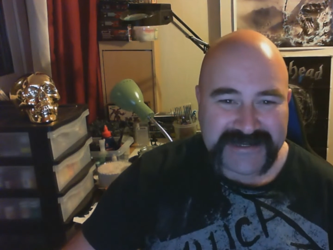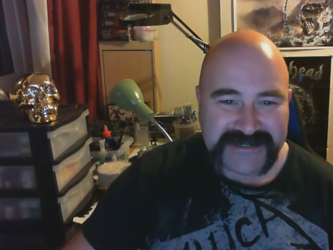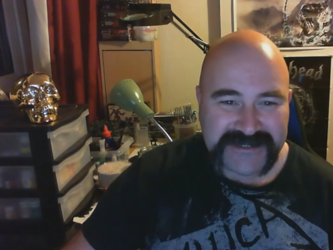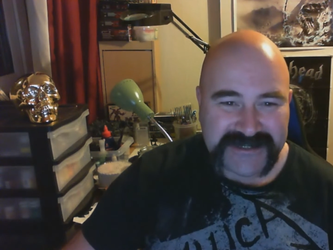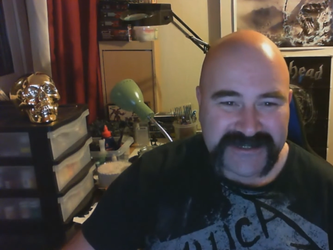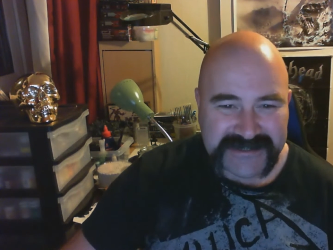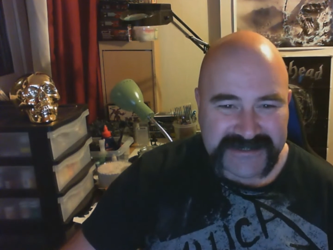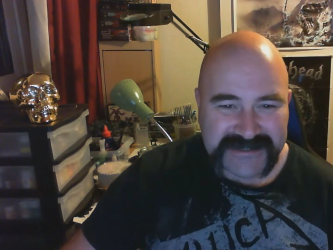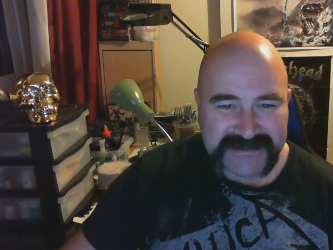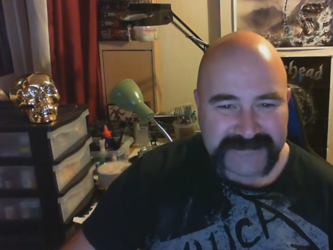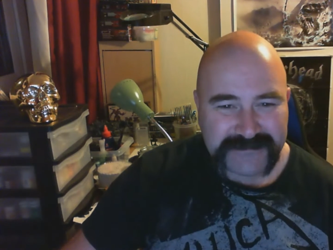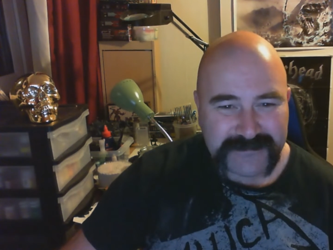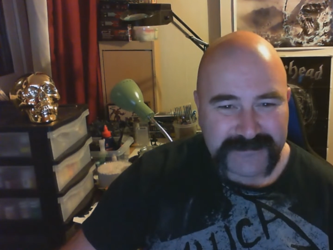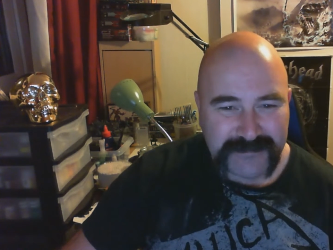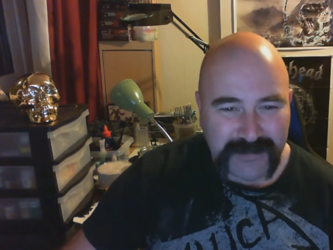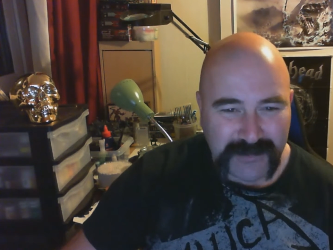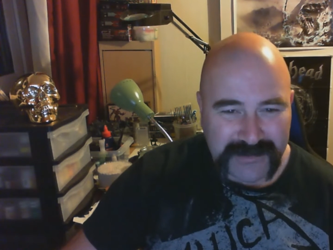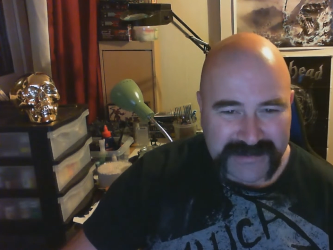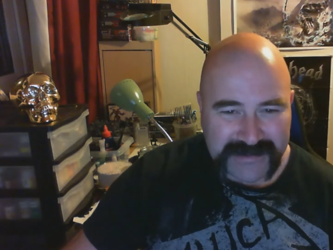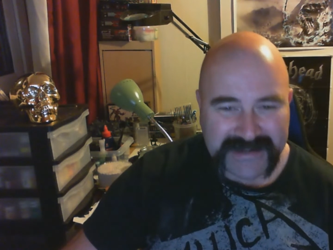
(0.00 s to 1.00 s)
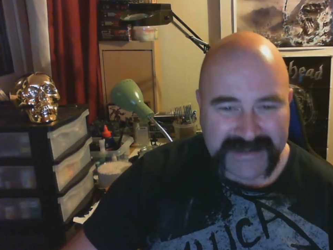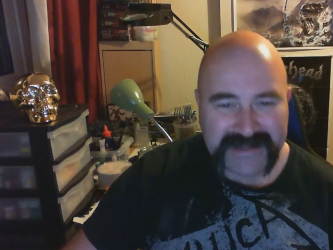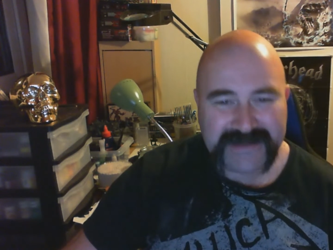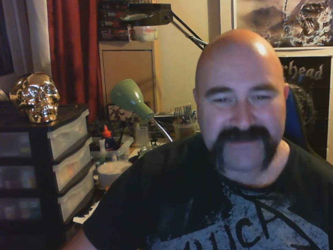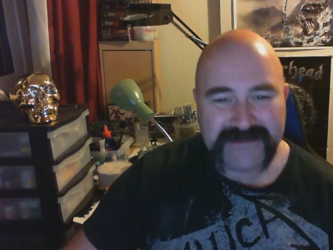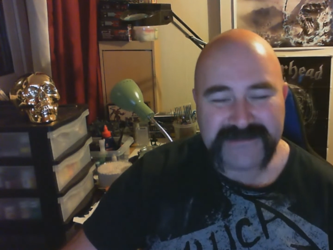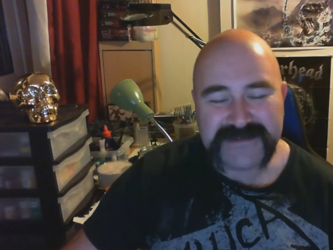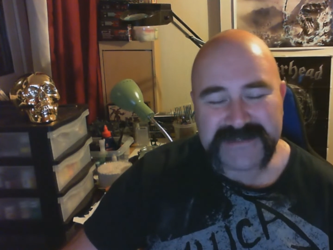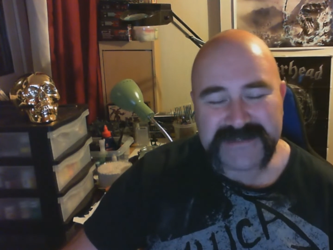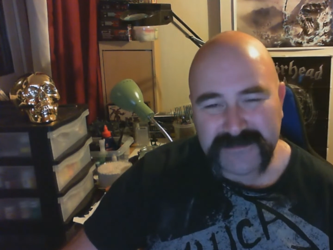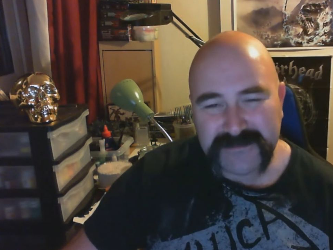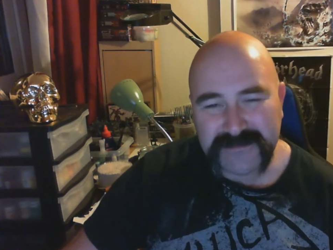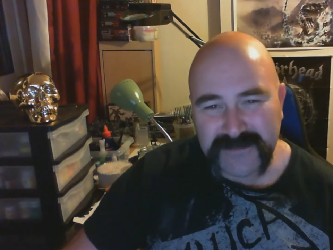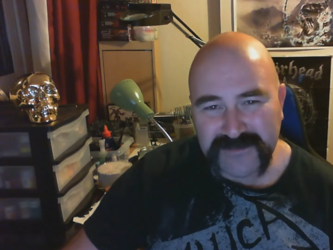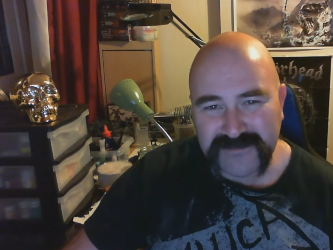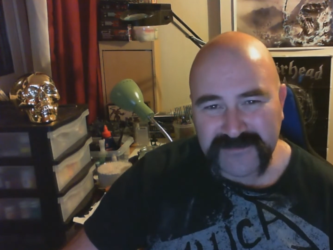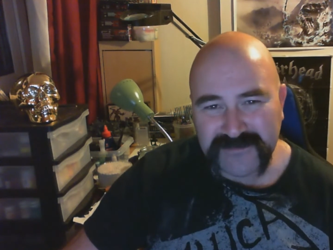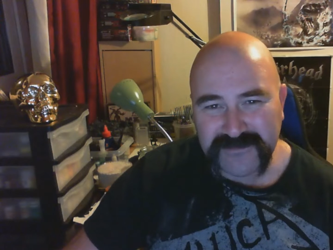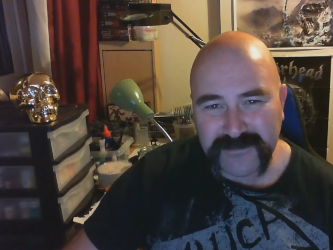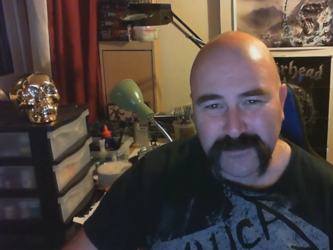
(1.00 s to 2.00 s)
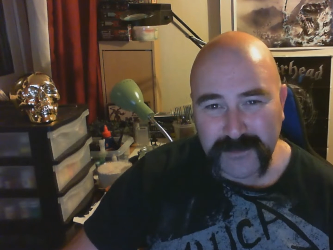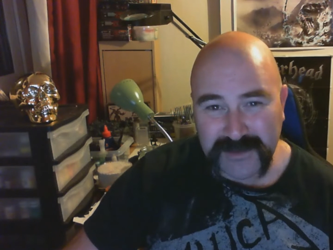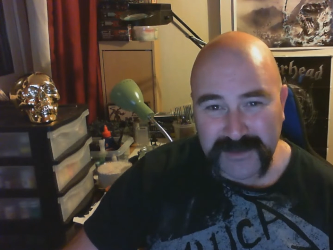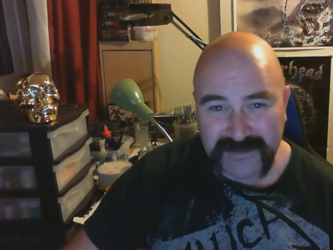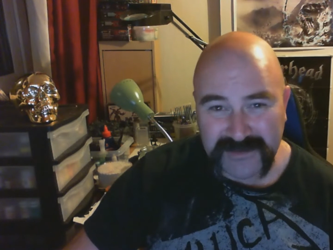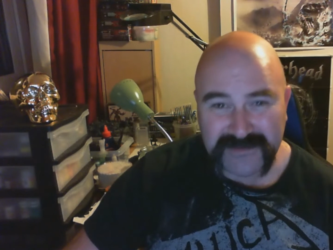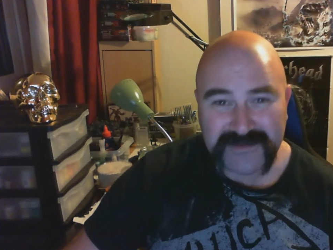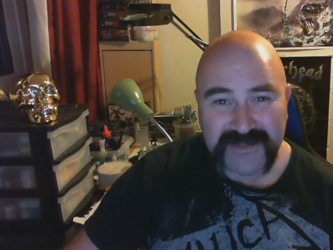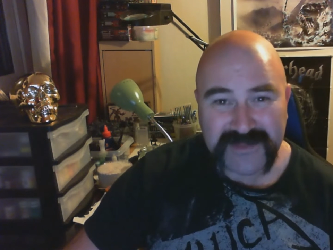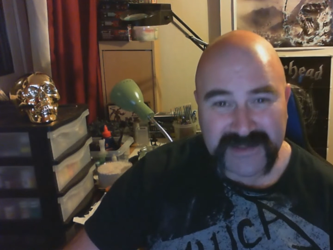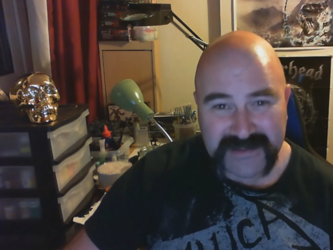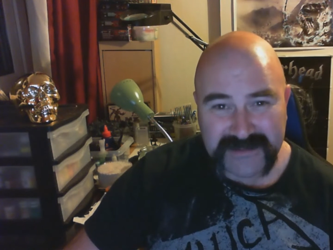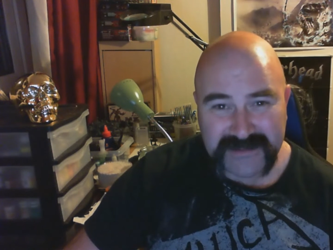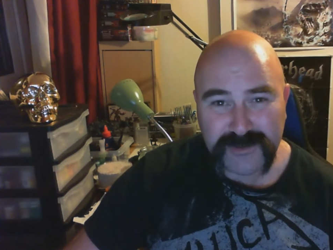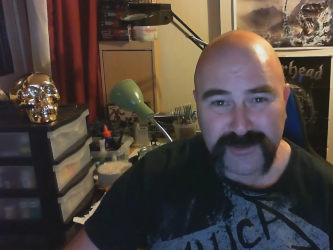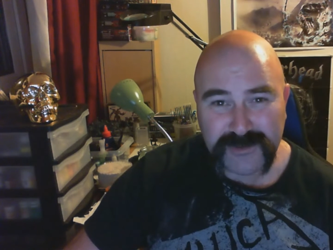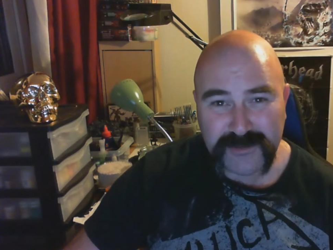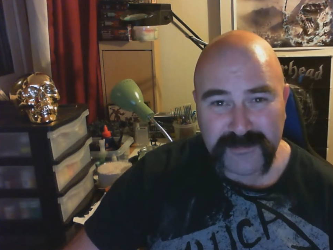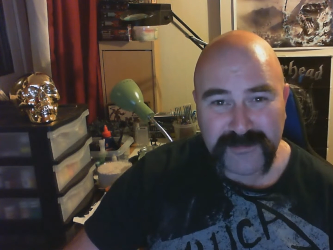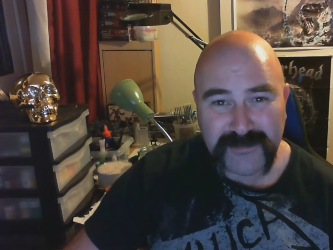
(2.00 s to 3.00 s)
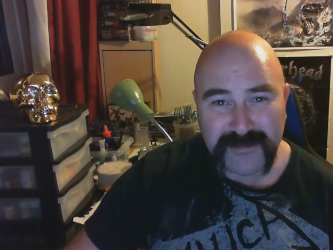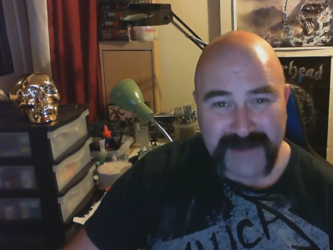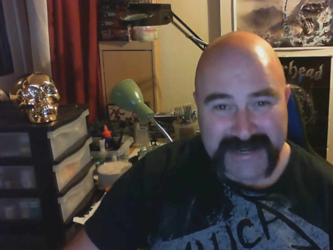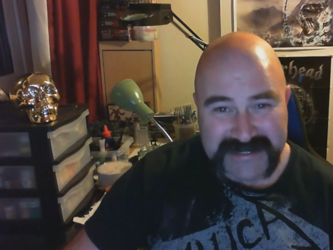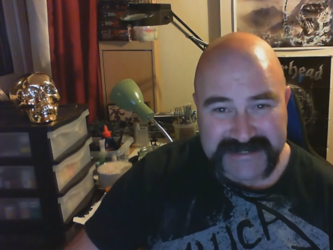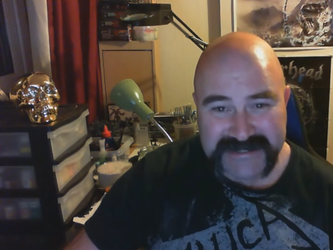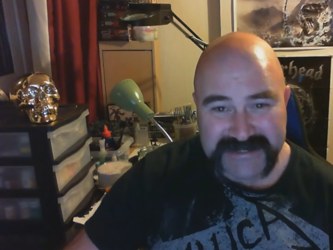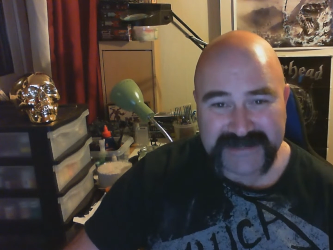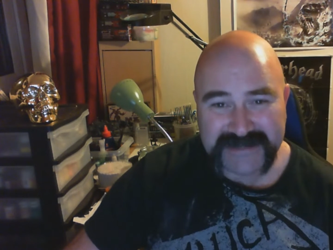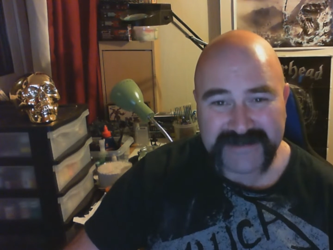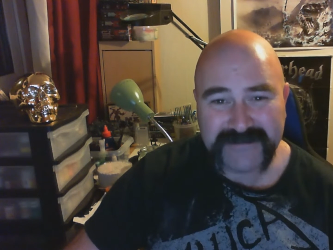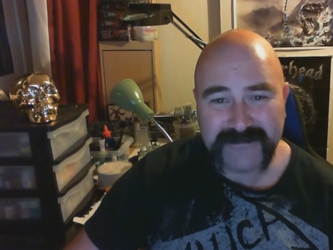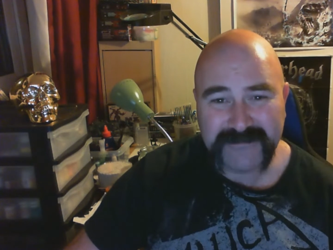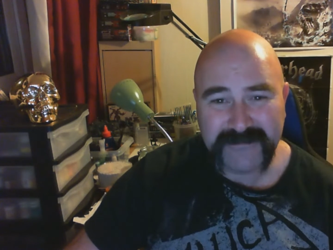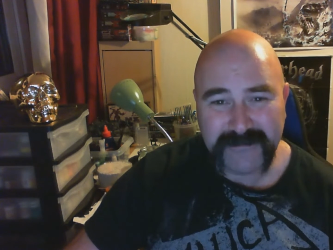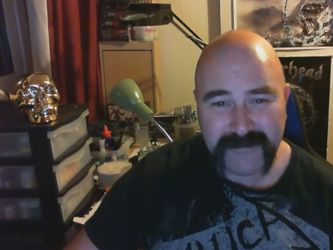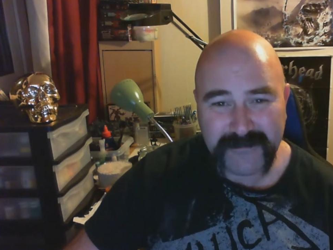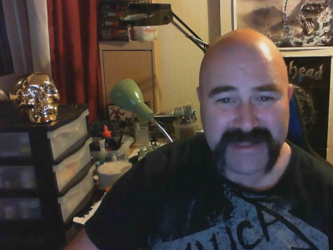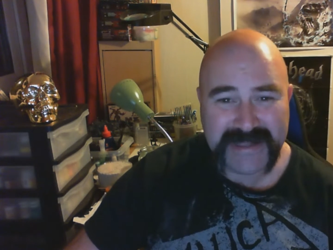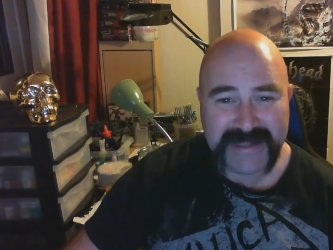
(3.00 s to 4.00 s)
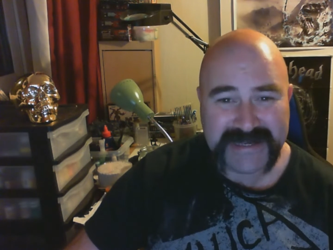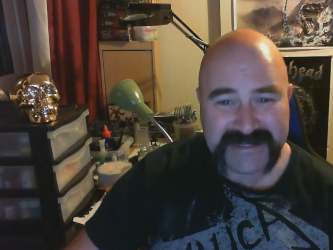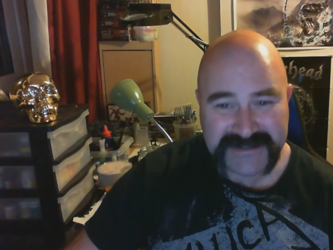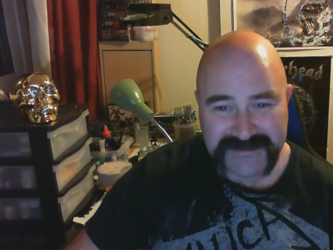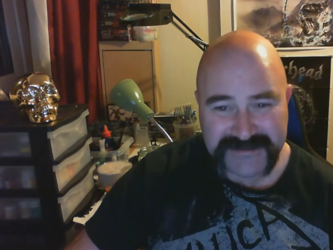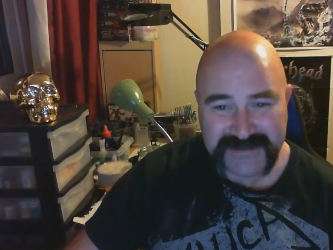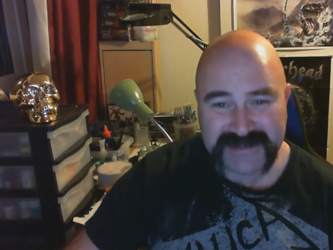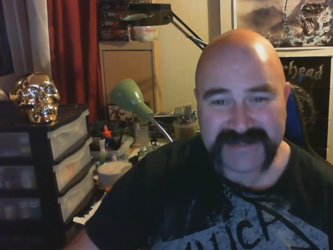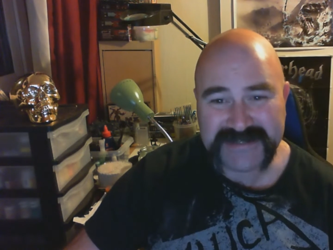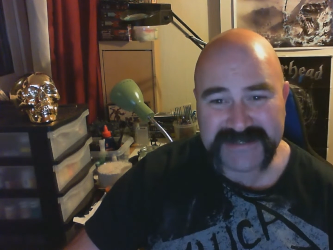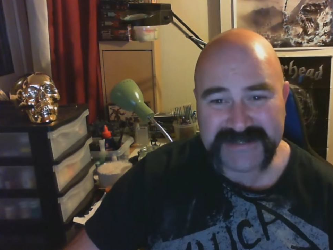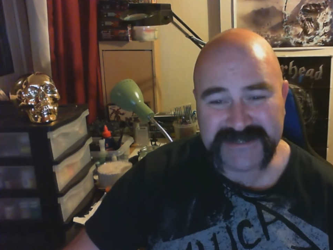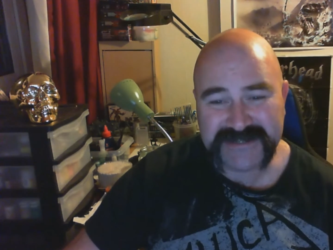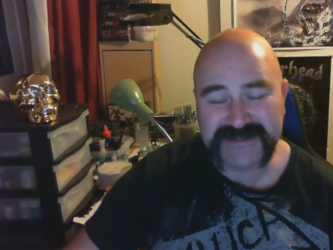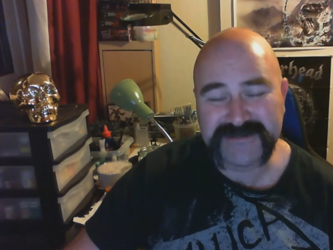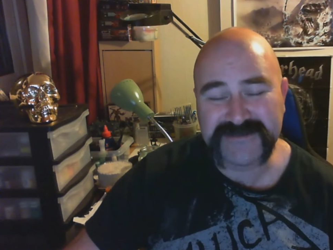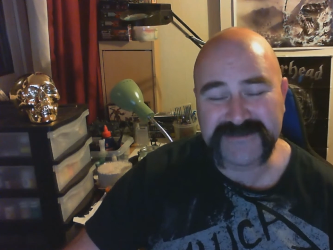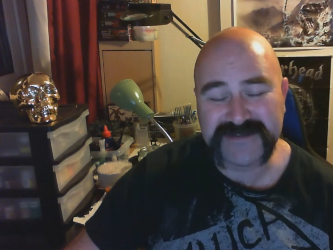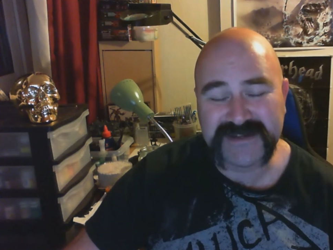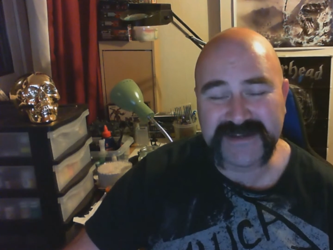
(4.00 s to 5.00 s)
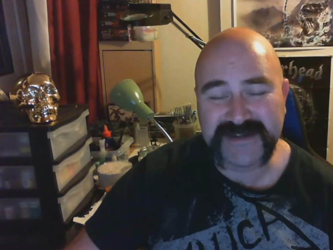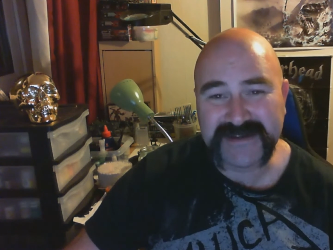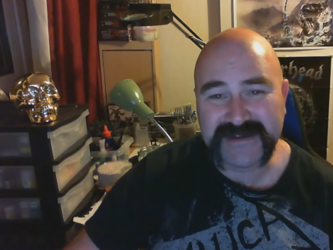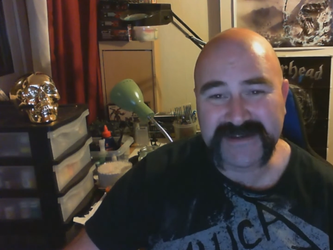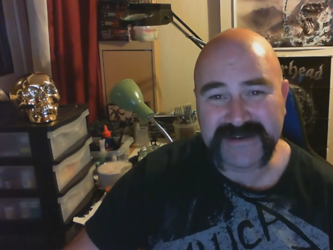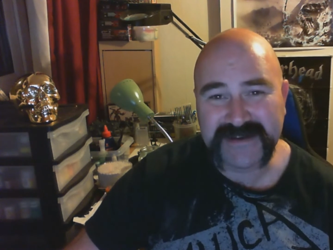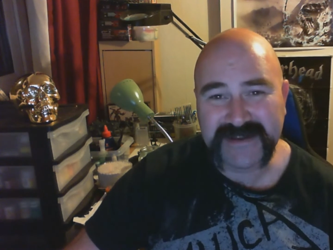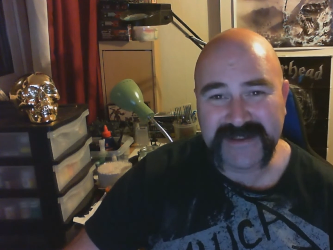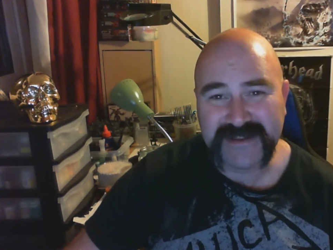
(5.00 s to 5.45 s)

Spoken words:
Just point out some of what you think the more pressing men's rights issues are,